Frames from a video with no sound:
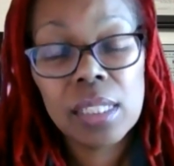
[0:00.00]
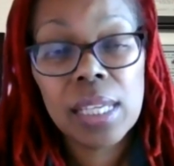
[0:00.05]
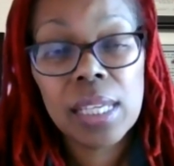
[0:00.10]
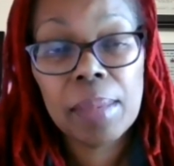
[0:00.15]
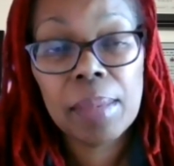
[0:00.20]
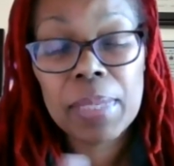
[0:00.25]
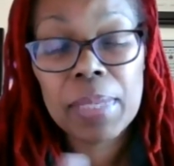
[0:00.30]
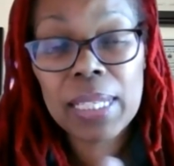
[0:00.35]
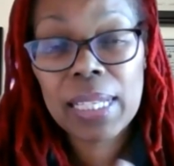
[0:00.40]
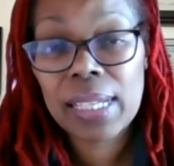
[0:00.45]

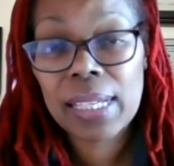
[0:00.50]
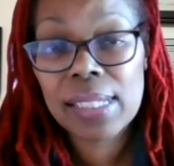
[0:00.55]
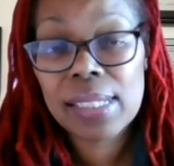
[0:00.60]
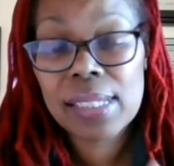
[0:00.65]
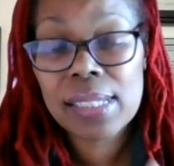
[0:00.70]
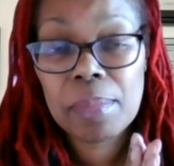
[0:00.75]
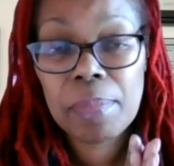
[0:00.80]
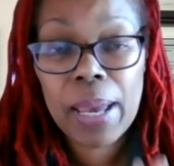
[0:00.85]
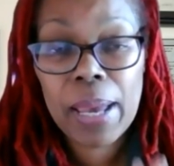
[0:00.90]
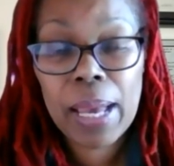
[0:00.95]
And
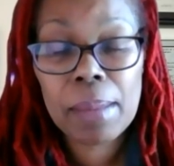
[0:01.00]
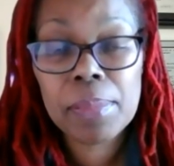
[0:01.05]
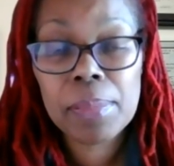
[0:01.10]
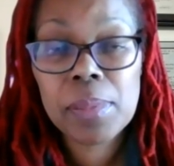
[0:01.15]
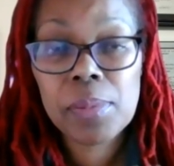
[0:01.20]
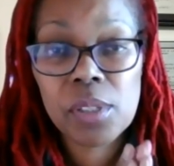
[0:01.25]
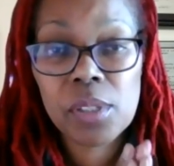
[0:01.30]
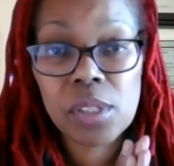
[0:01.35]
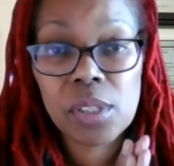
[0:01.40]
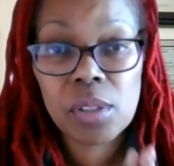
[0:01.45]
because the PAP
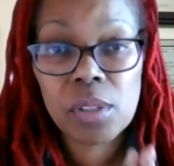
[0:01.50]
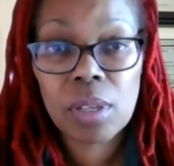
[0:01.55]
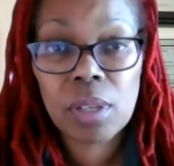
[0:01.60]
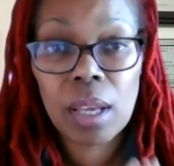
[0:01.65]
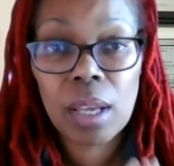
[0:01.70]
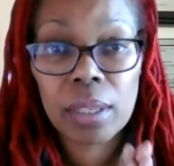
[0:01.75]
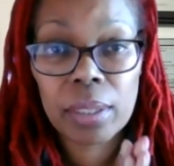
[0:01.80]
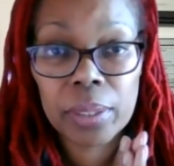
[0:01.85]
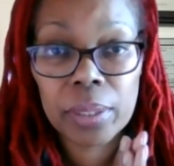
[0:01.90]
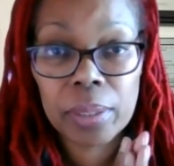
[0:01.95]
smear is no
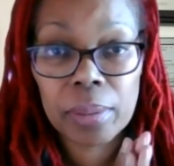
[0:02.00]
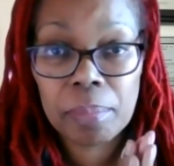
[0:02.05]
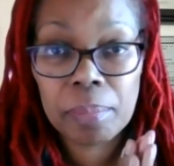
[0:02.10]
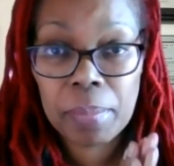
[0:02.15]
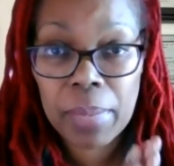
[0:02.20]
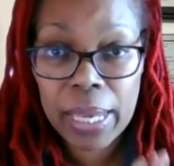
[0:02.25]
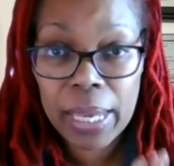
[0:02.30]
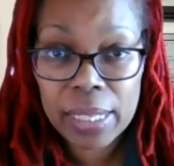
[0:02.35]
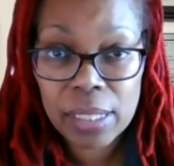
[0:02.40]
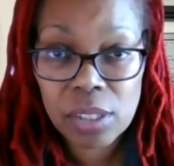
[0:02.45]
longer
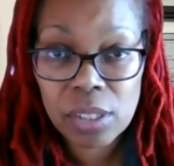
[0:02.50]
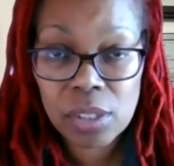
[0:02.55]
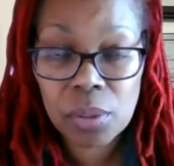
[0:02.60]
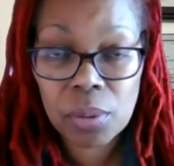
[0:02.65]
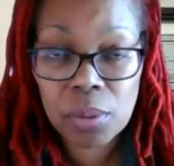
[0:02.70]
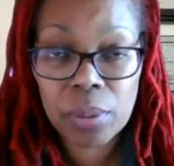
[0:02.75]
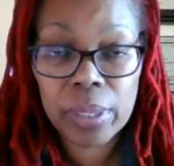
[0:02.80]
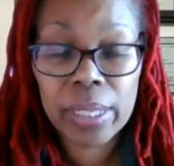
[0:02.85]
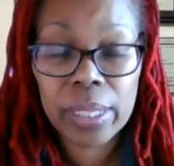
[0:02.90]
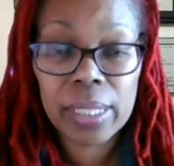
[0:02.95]

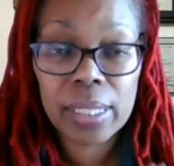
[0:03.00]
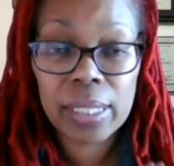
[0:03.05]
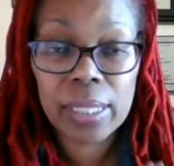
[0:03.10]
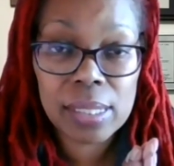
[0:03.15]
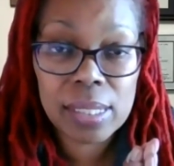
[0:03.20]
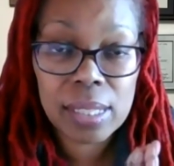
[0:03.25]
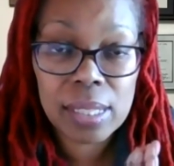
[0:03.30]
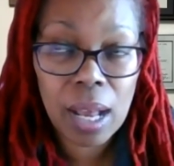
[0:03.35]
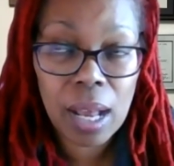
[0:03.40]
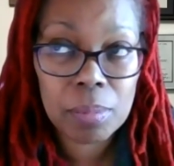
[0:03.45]
mandatory,
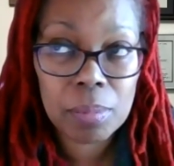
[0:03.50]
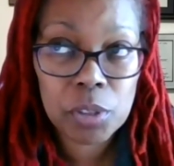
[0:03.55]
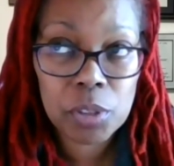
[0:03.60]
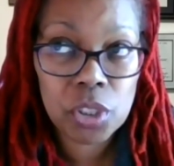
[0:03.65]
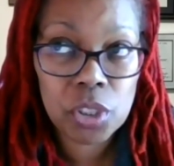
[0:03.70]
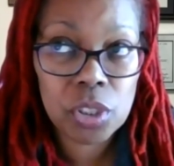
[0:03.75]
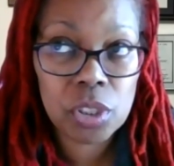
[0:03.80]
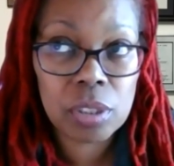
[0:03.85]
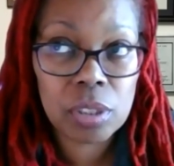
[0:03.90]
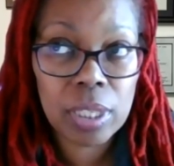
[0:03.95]
it's
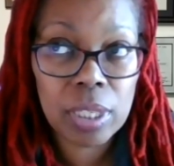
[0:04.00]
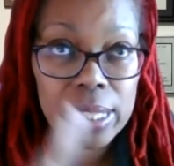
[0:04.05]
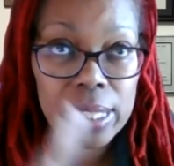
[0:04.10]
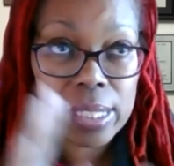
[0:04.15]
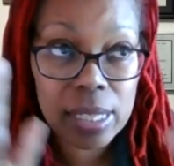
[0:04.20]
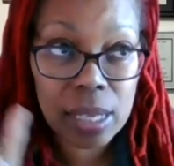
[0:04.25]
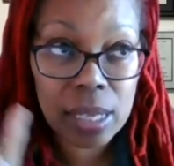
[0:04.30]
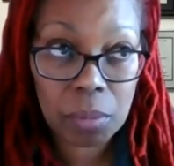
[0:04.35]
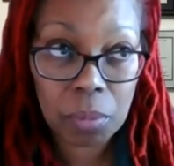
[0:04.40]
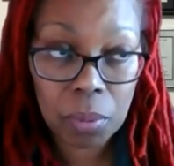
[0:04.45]
optional,
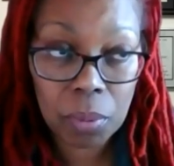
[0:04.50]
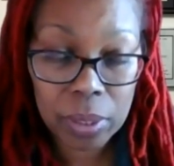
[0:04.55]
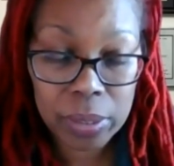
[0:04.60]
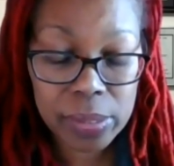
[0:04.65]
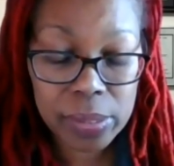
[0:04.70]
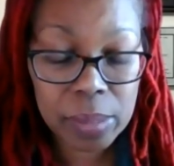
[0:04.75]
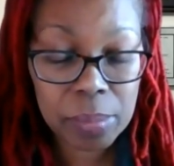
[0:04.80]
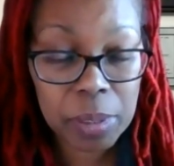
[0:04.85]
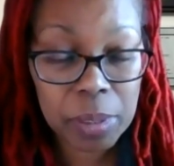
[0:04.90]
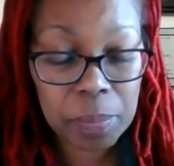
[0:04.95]
as I
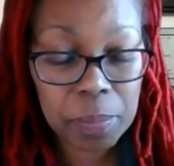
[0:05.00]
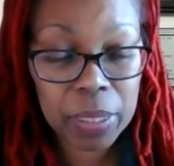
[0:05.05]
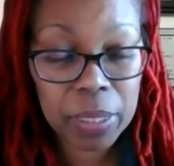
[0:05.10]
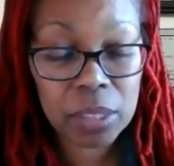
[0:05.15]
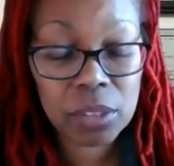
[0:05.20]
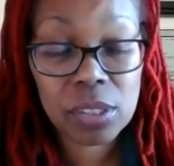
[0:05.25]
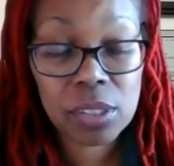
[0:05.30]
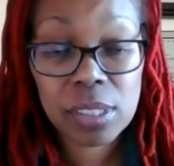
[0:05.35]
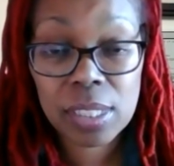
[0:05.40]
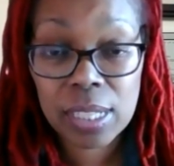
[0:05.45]
warned some of the
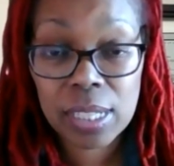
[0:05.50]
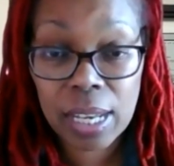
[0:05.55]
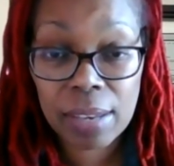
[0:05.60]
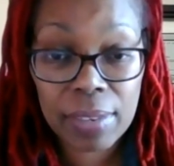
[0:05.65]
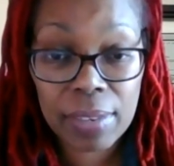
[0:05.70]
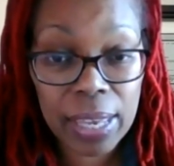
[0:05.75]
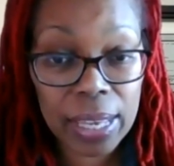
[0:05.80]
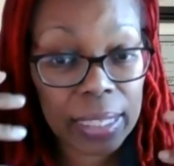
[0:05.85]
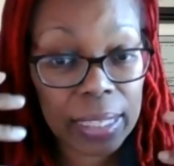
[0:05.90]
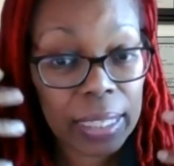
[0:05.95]
patients, and I've
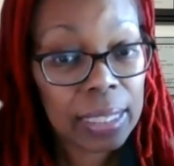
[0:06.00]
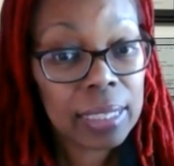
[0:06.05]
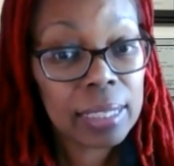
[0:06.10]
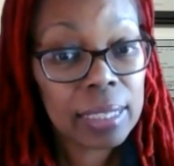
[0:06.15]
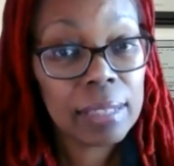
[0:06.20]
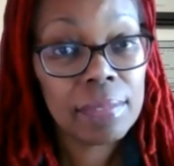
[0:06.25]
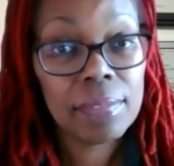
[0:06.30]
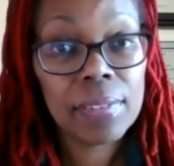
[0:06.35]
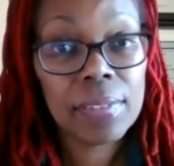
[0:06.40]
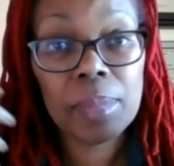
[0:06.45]
had
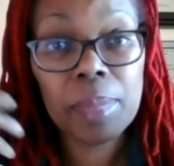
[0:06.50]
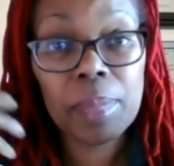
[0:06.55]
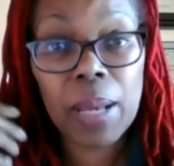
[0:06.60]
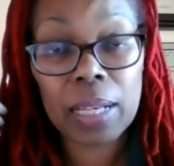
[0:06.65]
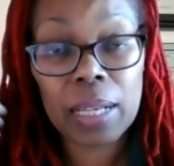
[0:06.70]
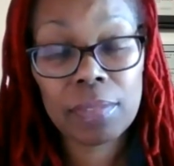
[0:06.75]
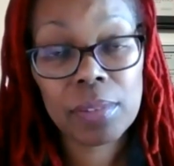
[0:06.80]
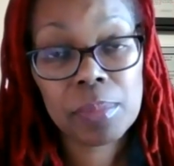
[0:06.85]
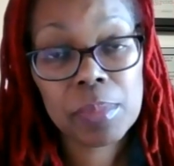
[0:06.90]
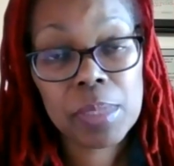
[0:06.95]

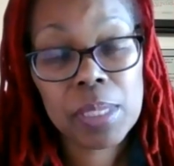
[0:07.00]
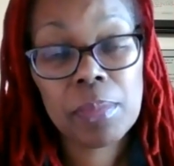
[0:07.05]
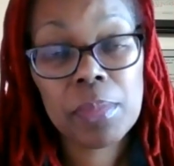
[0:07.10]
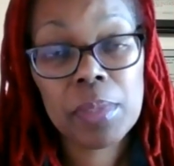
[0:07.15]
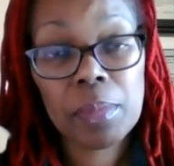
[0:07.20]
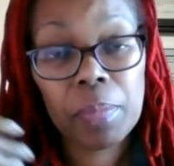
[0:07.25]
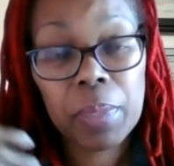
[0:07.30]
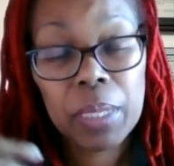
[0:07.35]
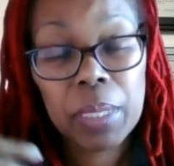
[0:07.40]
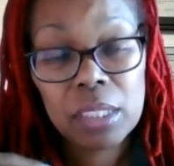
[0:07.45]
feedback from some of
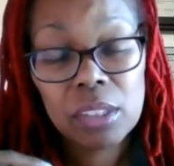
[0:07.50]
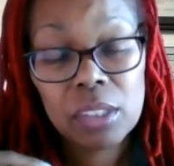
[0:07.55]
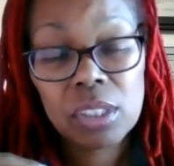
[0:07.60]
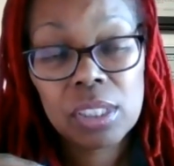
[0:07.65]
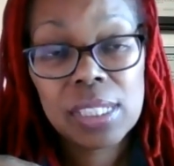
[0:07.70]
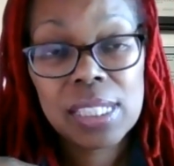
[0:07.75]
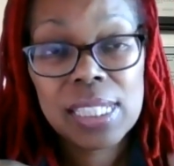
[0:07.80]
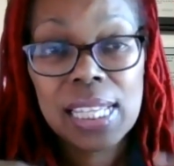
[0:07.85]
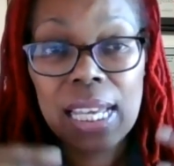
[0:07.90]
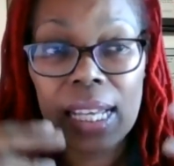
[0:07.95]
the
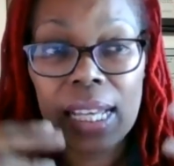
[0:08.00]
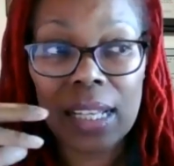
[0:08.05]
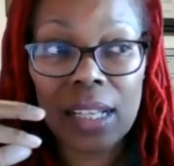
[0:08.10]
patients,